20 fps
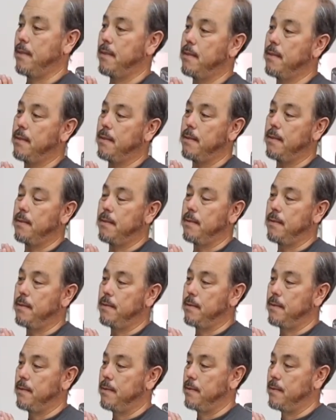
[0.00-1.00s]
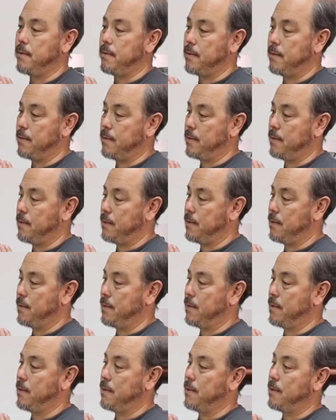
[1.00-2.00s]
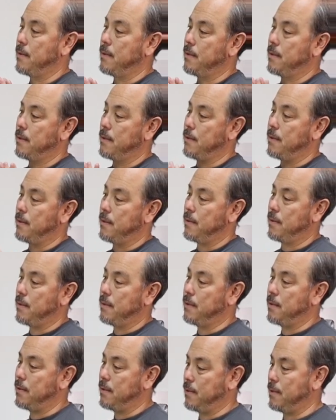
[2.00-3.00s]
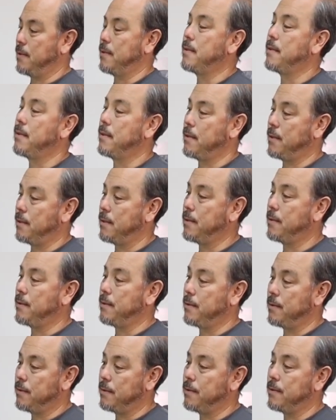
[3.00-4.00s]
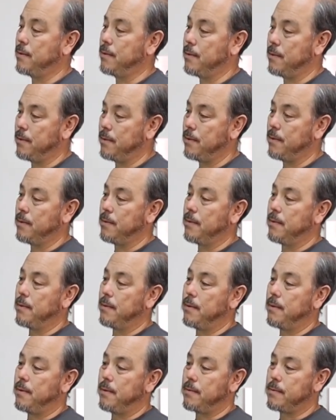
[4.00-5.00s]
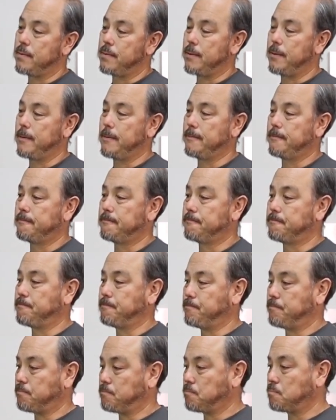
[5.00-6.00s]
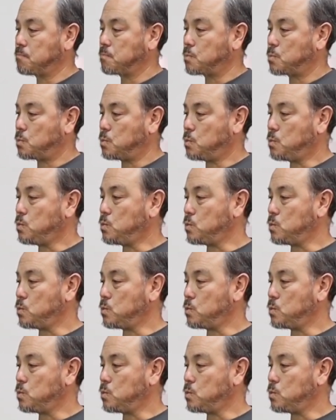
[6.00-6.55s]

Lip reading: [no speech]